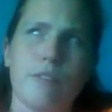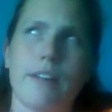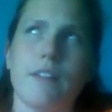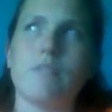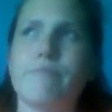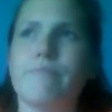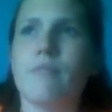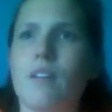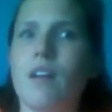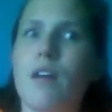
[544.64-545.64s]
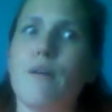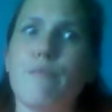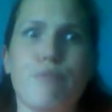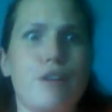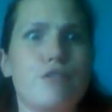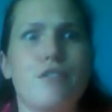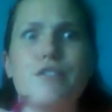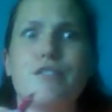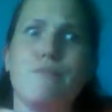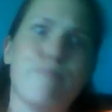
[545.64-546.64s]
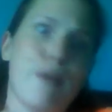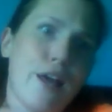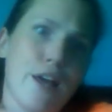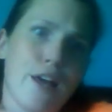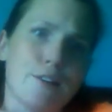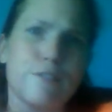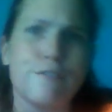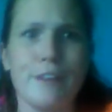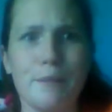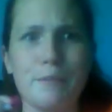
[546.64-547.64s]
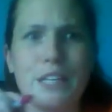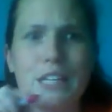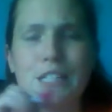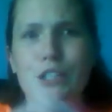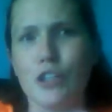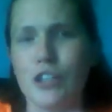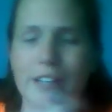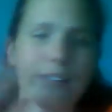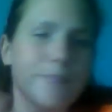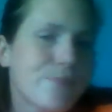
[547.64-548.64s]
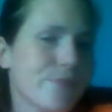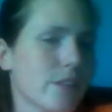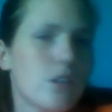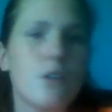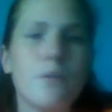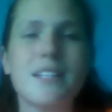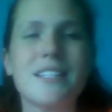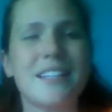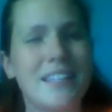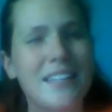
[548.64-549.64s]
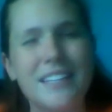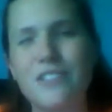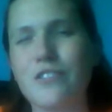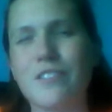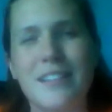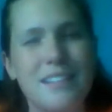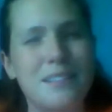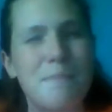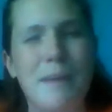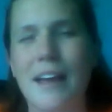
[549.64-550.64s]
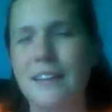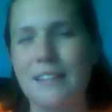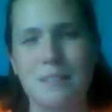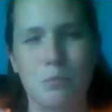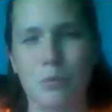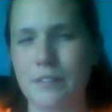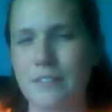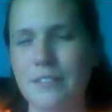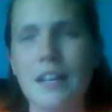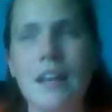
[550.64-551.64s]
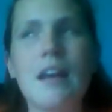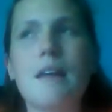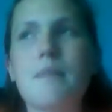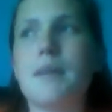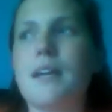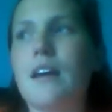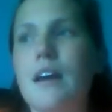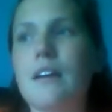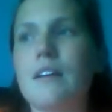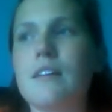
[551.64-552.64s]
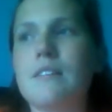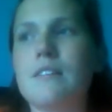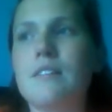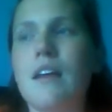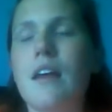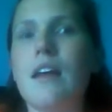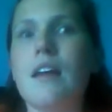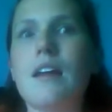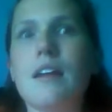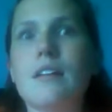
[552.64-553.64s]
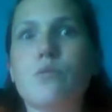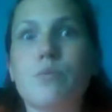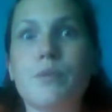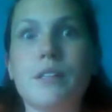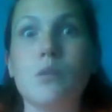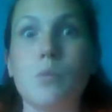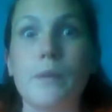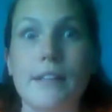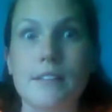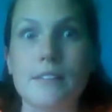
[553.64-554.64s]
like prejudice is bad or family is good. You don't want to say that is good, is bad, is important, because it's really weak.